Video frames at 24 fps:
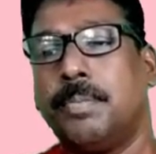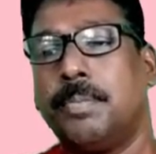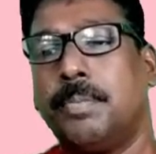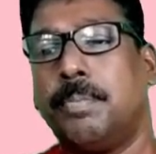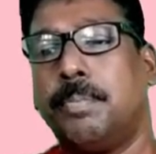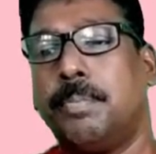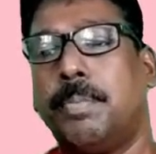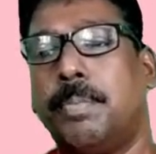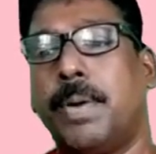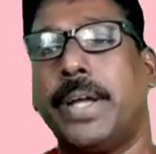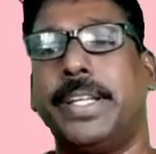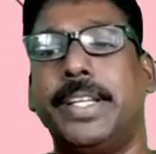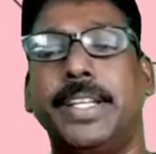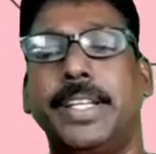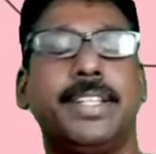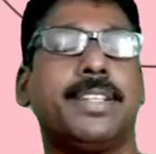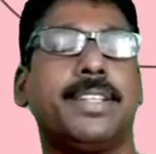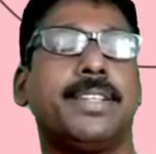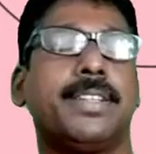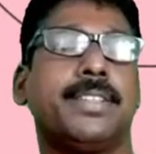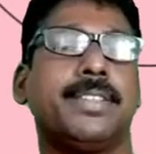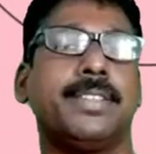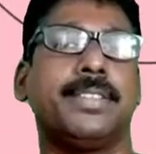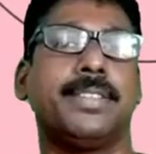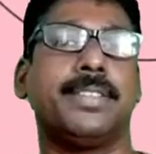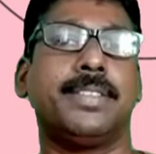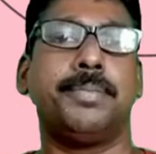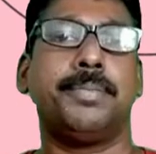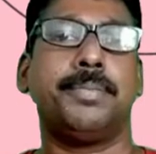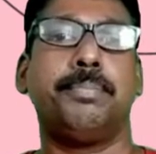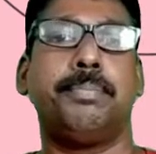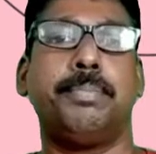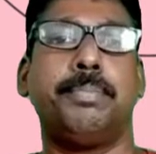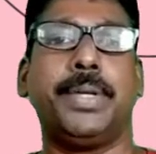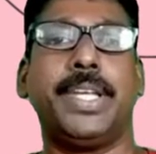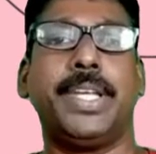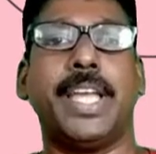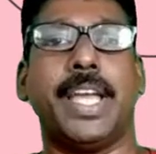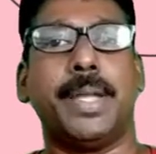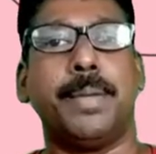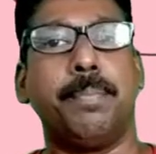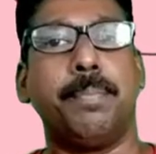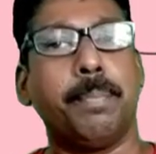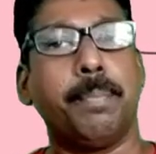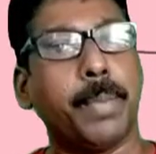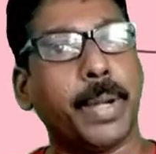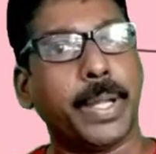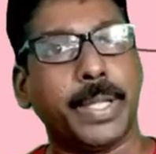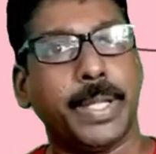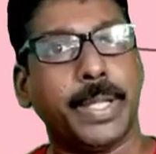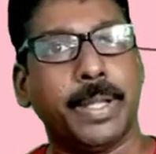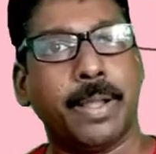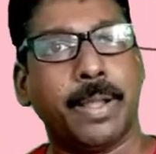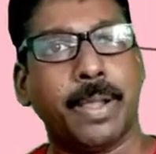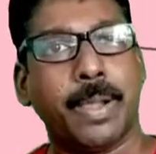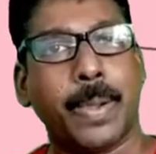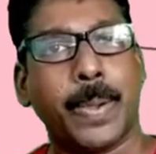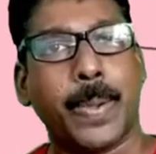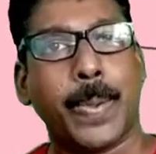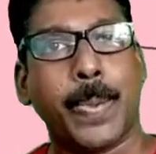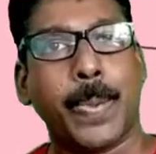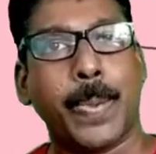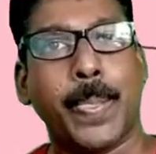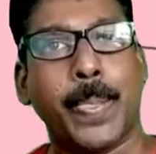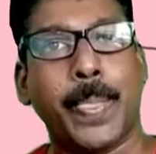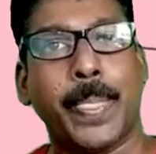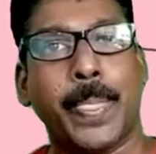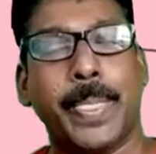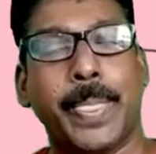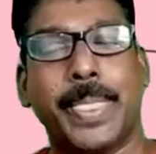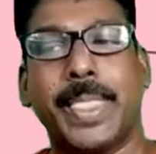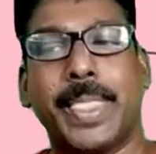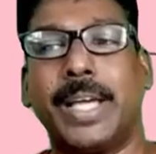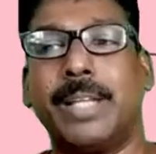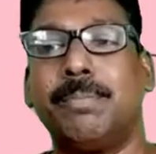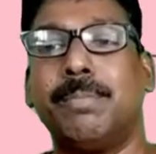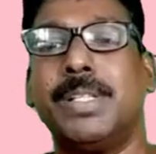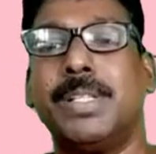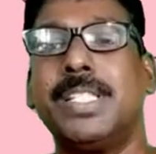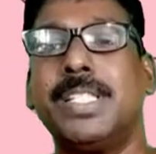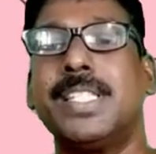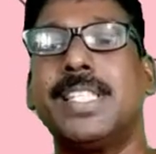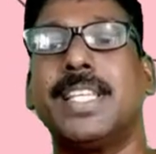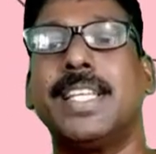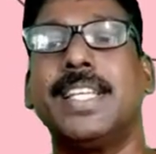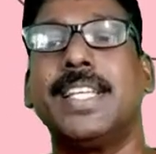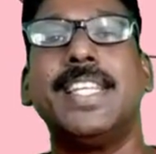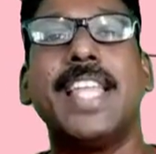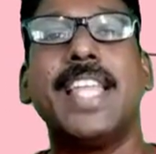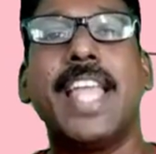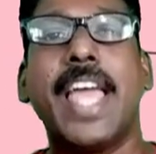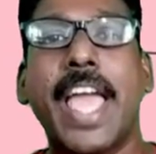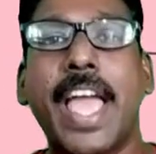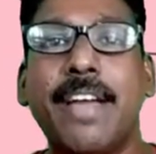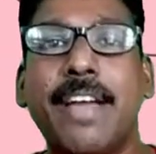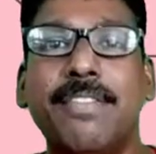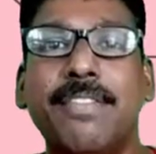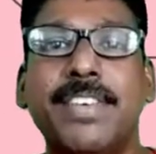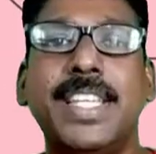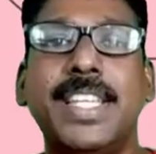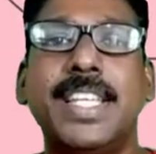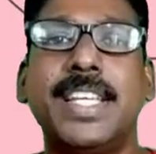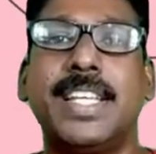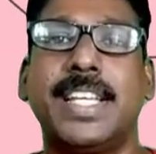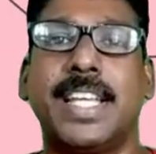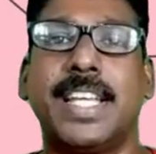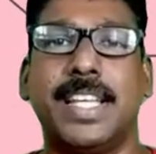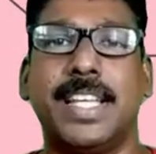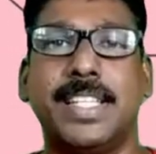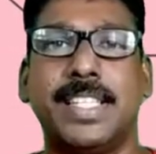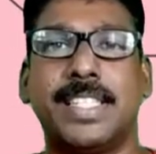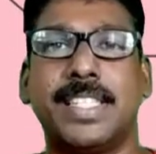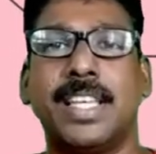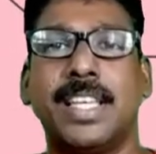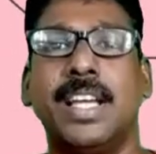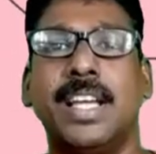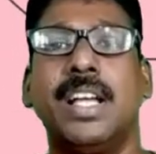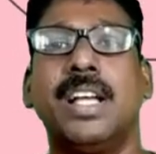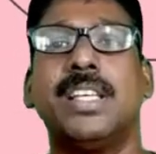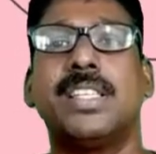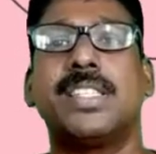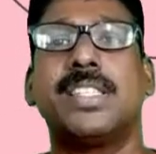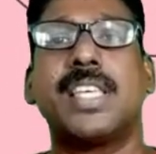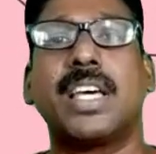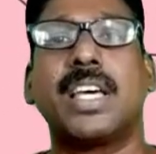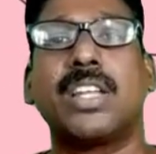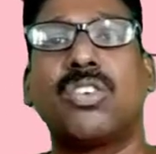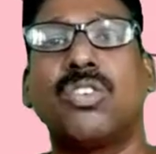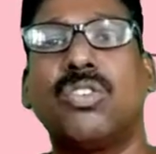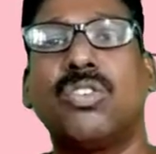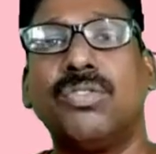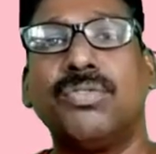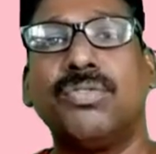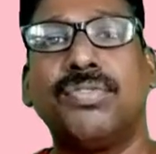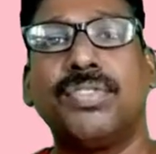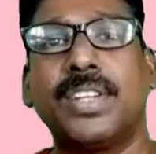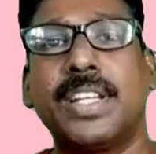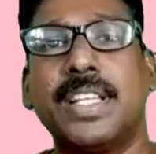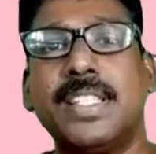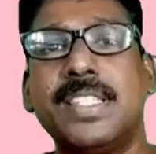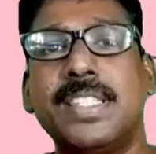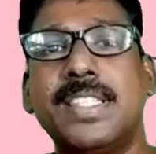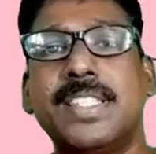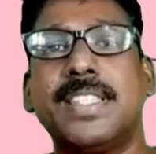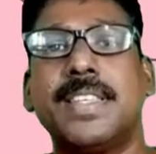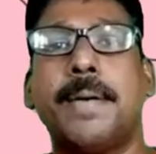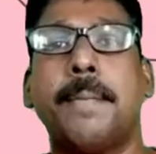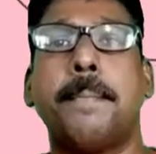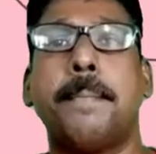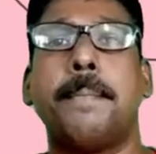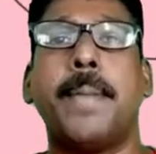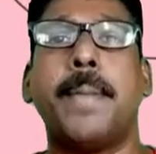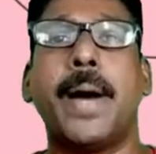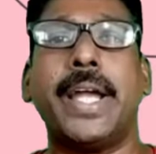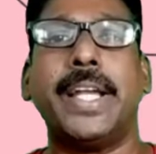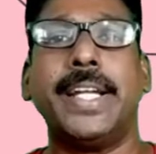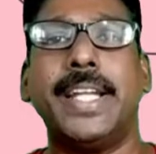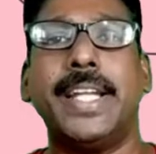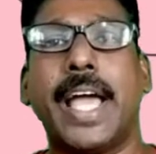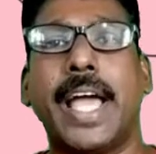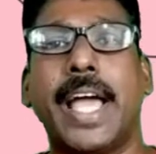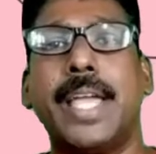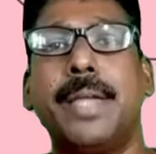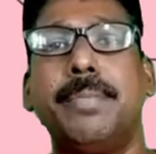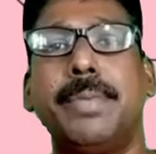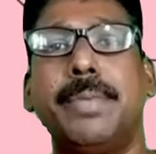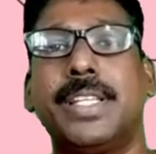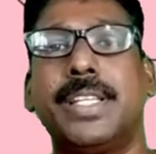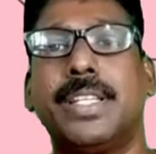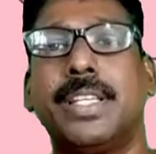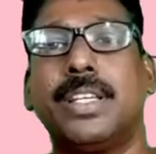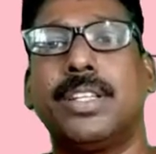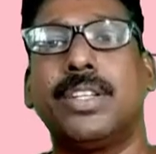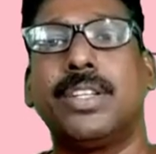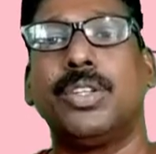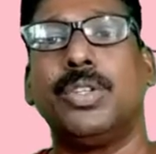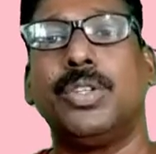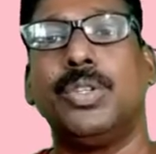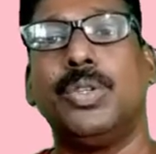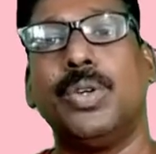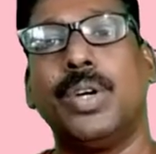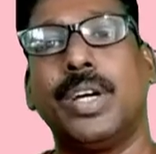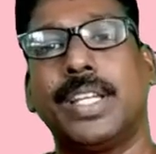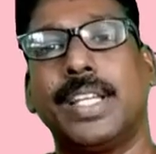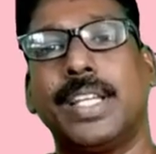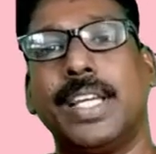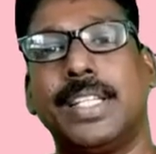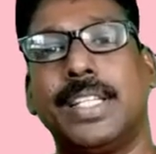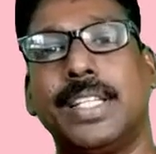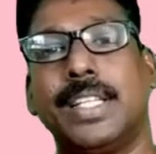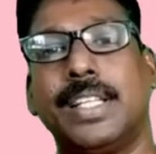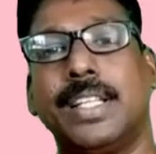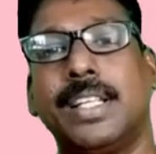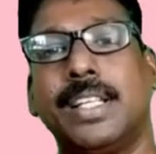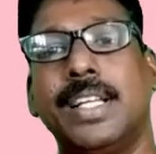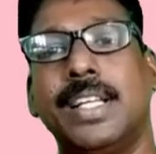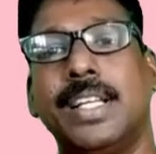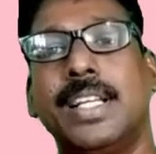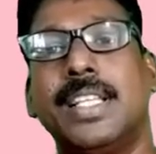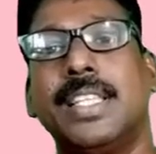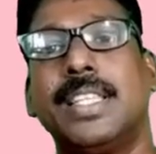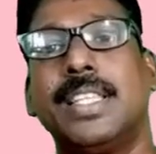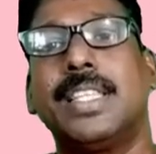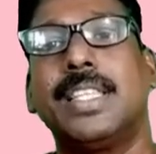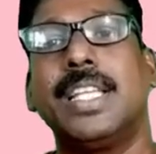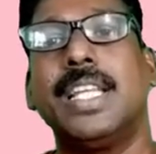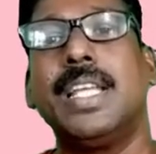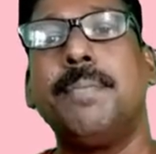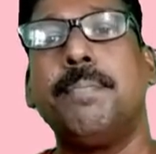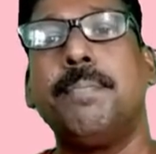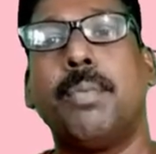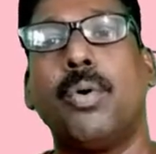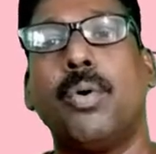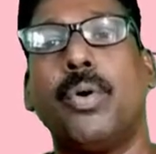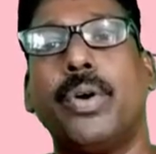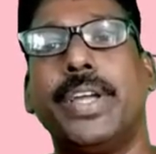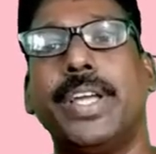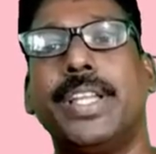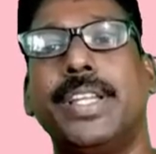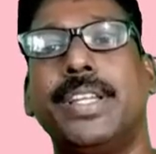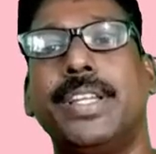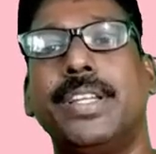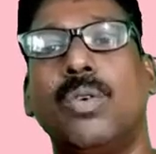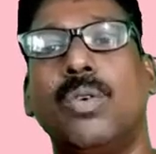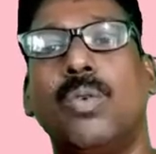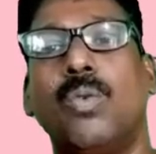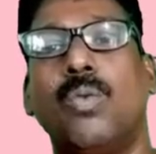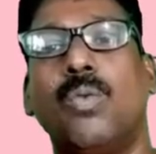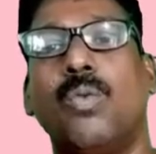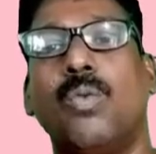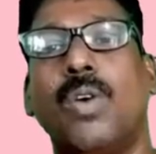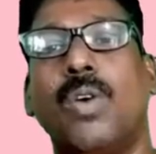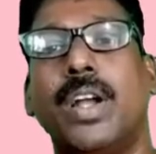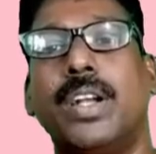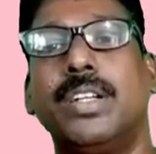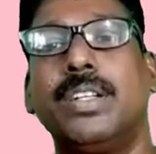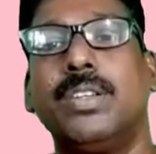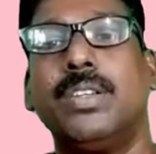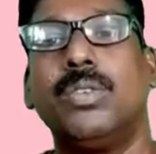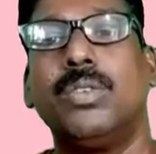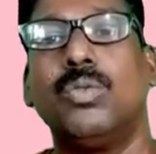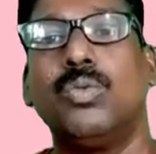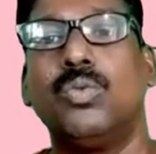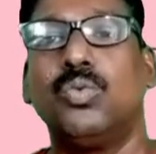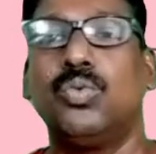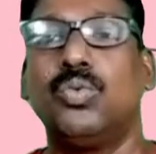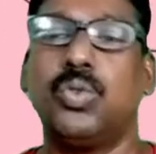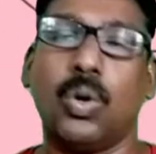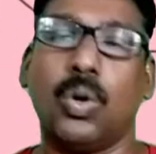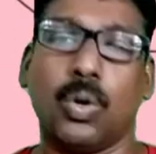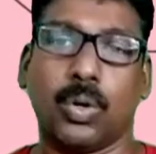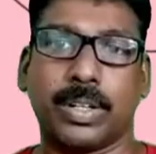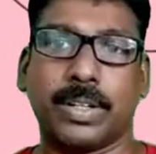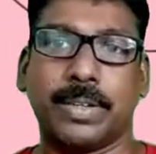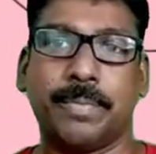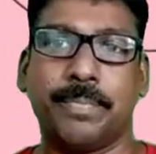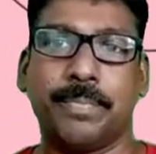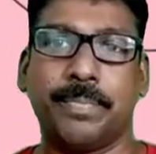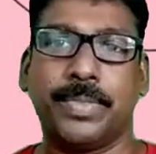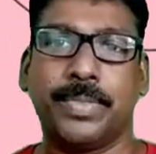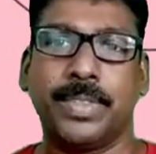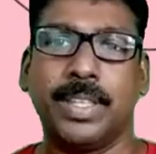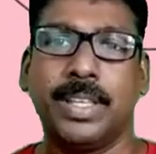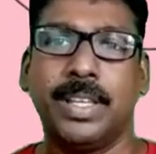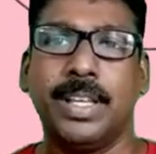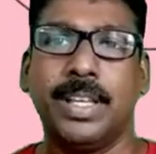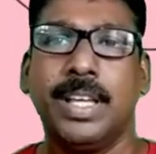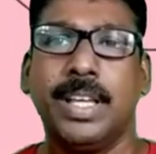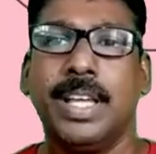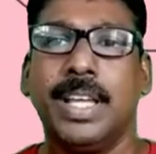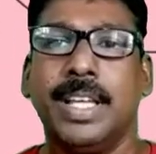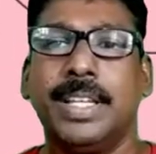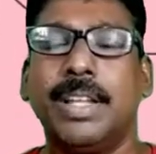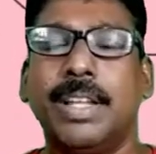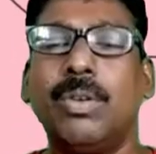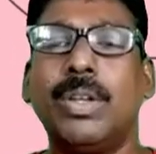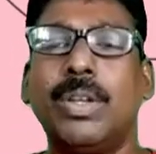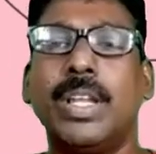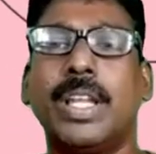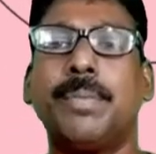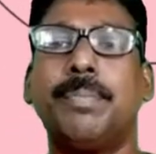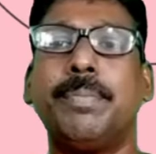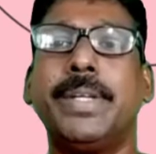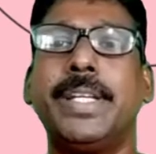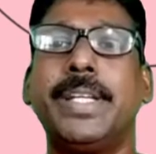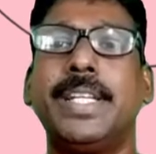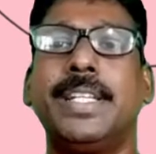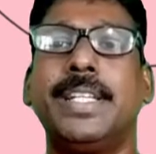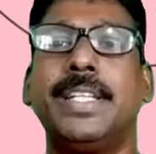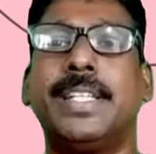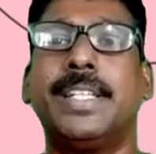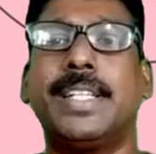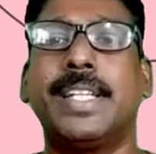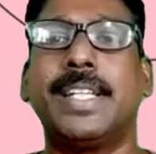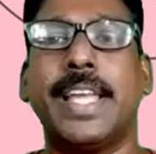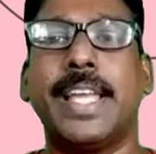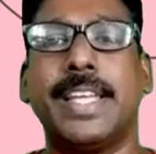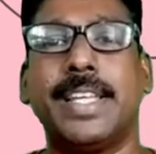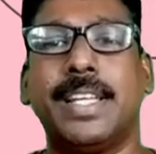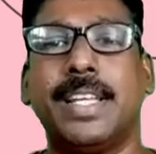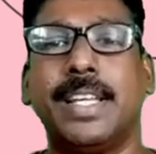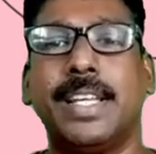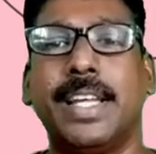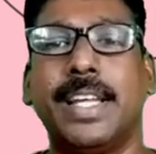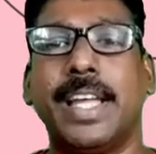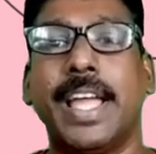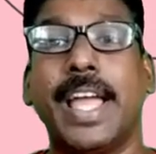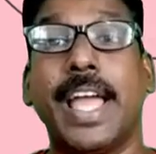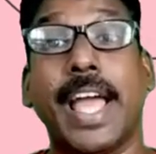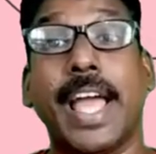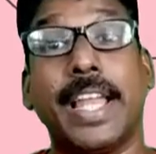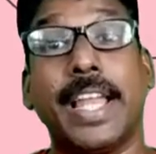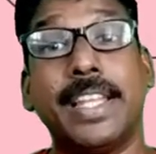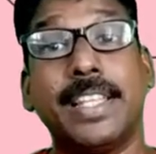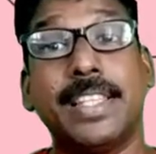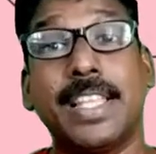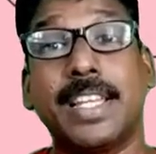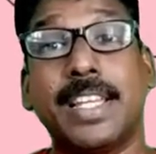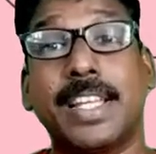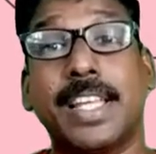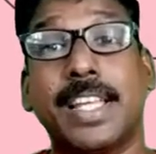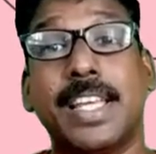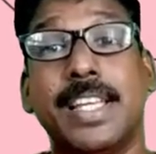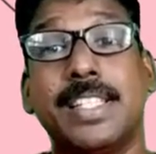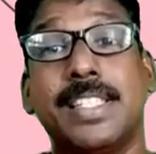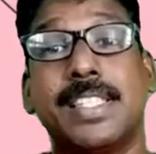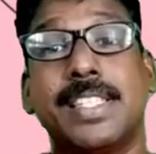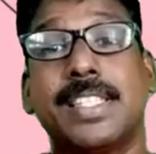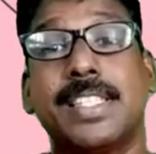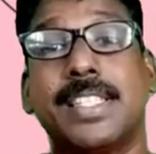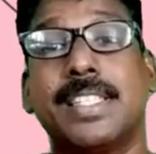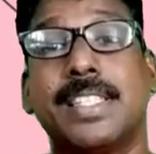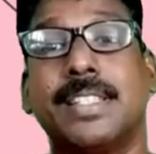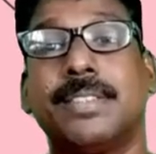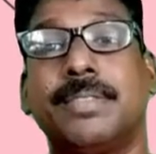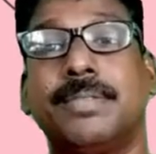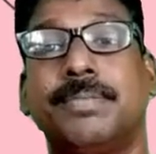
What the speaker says: pi. Pi. That means in every case, circumference by diameter you are getting 3.14. Now let me take another case.